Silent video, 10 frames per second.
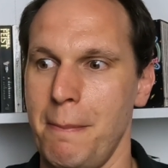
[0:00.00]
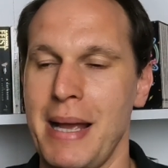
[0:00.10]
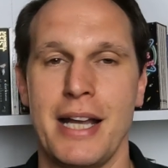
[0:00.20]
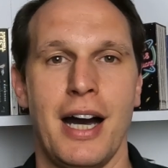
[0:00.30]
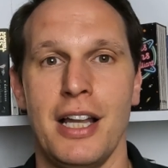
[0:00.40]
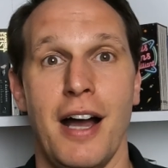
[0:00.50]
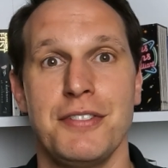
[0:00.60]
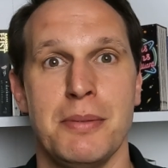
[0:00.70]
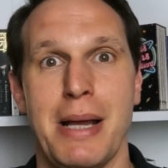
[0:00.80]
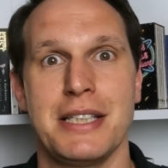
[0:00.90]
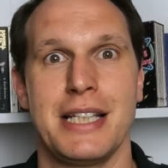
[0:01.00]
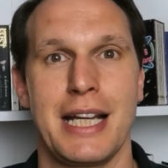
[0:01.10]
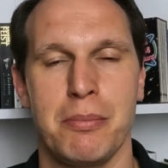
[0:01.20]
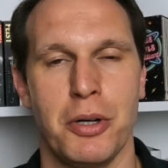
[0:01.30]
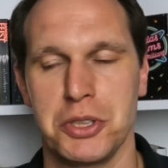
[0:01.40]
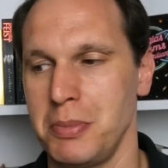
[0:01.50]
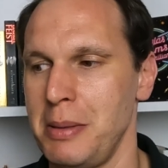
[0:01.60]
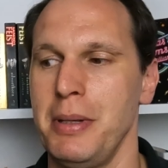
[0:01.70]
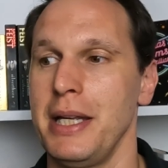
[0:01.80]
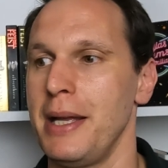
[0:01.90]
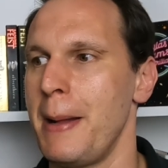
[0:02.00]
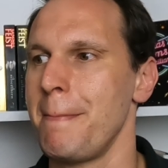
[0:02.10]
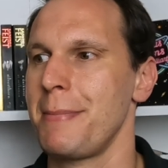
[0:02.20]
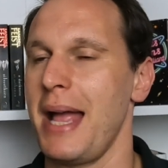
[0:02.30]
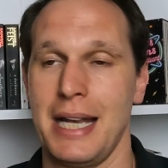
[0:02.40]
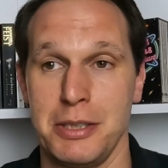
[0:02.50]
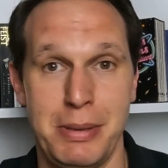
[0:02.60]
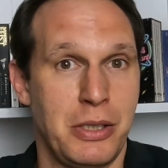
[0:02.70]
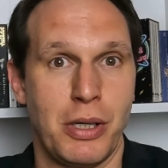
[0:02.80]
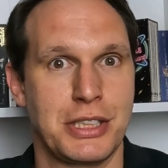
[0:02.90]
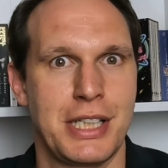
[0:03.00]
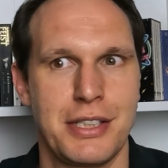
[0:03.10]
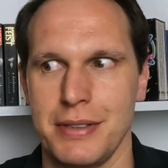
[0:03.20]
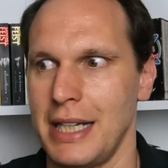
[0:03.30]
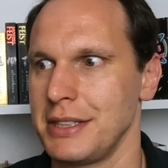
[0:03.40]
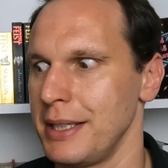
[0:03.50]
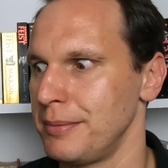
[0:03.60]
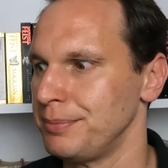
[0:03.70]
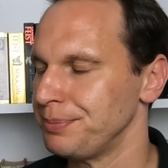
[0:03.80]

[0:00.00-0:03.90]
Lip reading: make our lives the best they can possibly be, and has been quite successful at it.